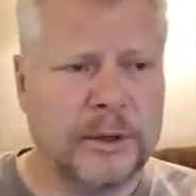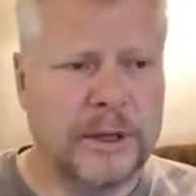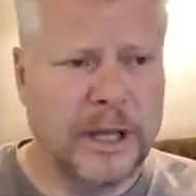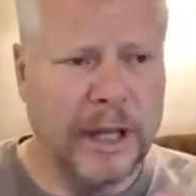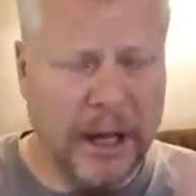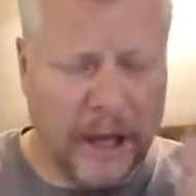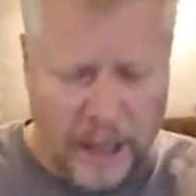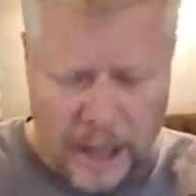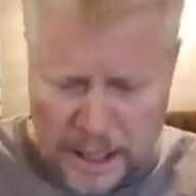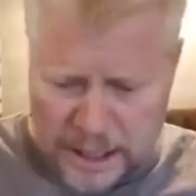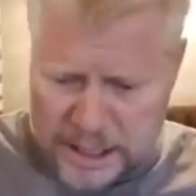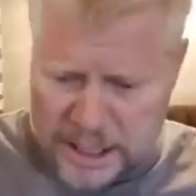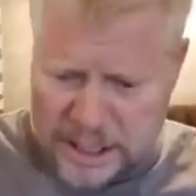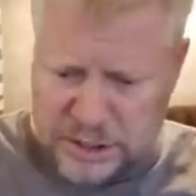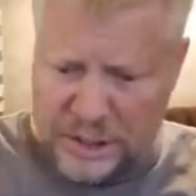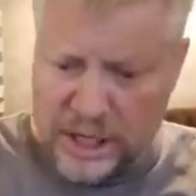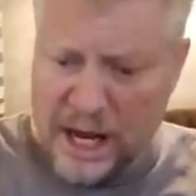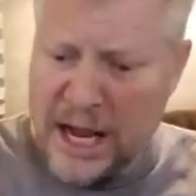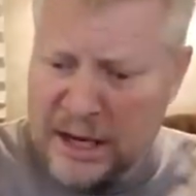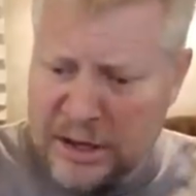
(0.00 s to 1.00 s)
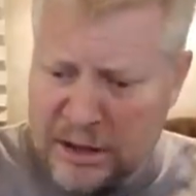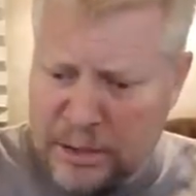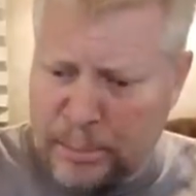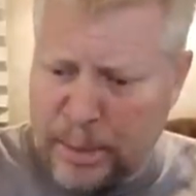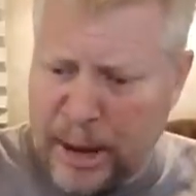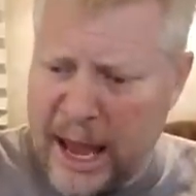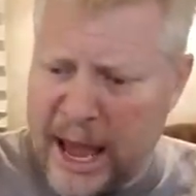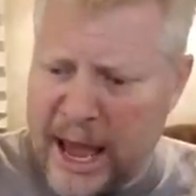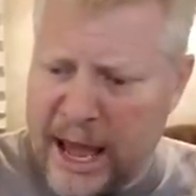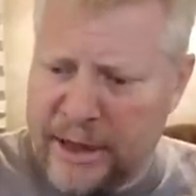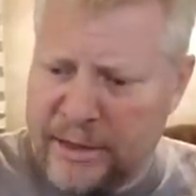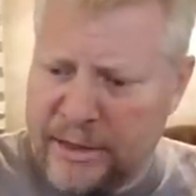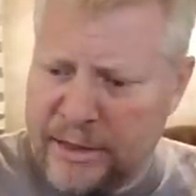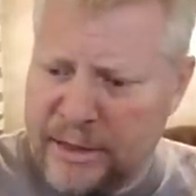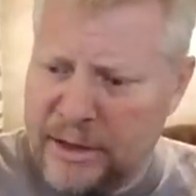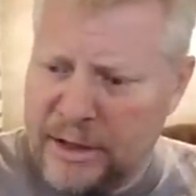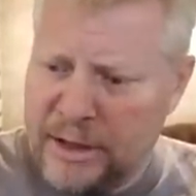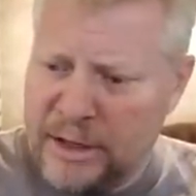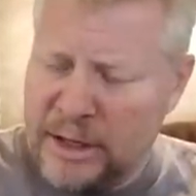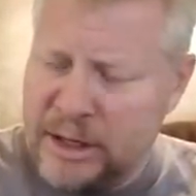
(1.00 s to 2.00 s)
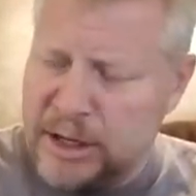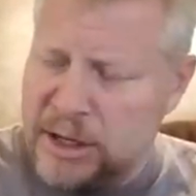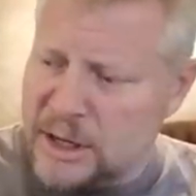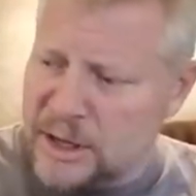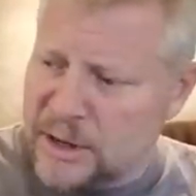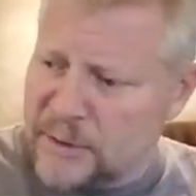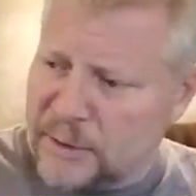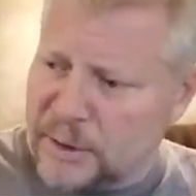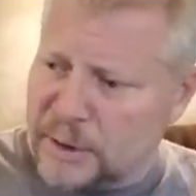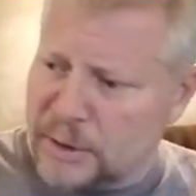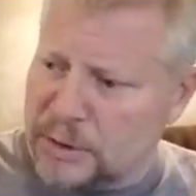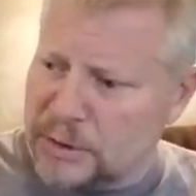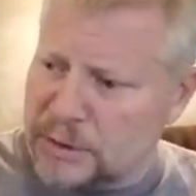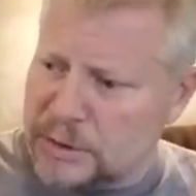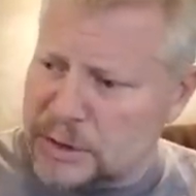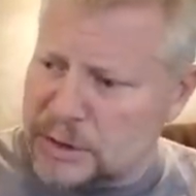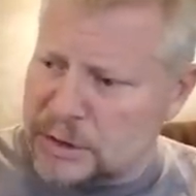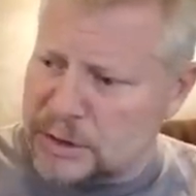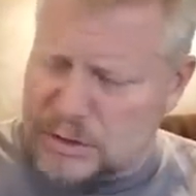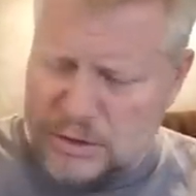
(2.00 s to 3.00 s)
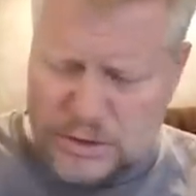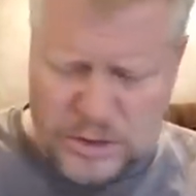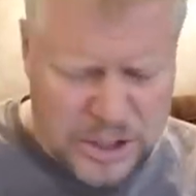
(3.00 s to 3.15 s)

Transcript: And on each side of the path, there's